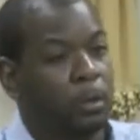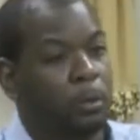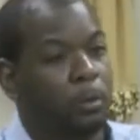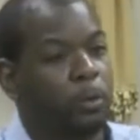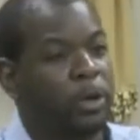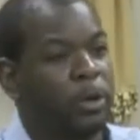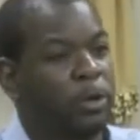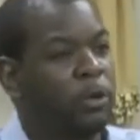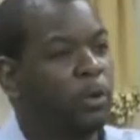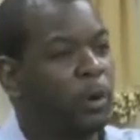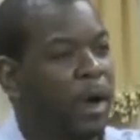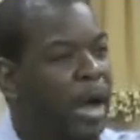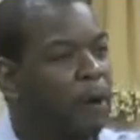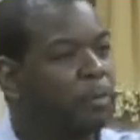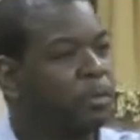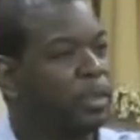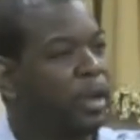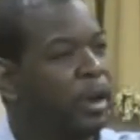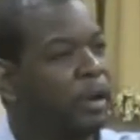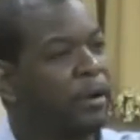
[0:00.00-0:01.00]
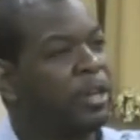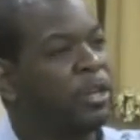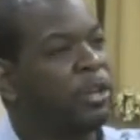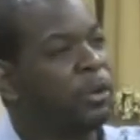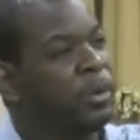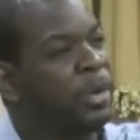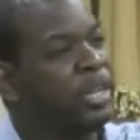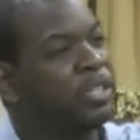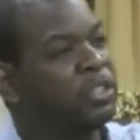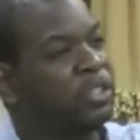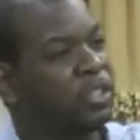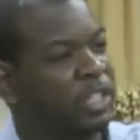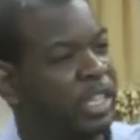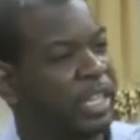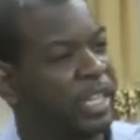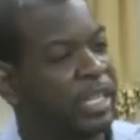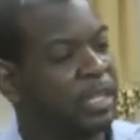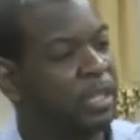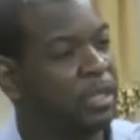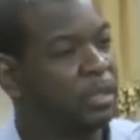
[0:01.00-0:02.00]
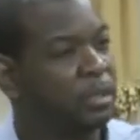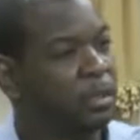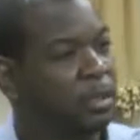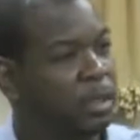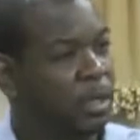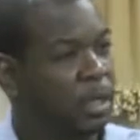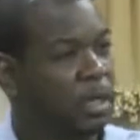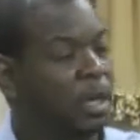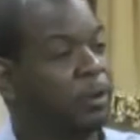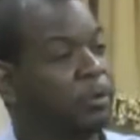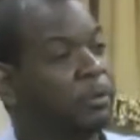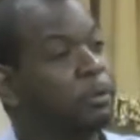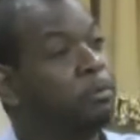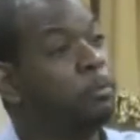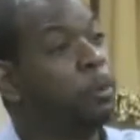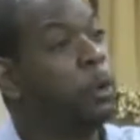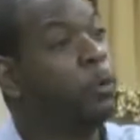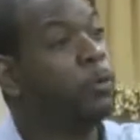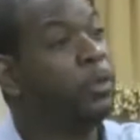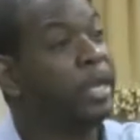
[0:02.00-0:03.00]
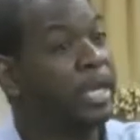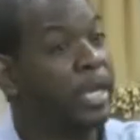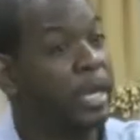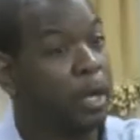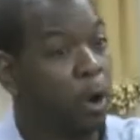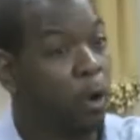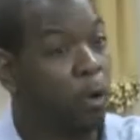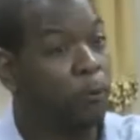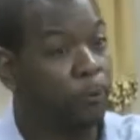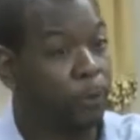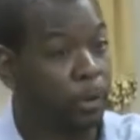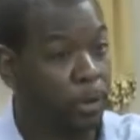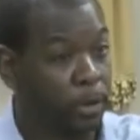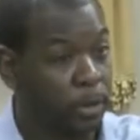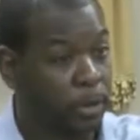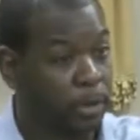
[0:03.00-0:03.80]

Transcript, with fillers: when you're out there and you're in sin, of smoothing it over.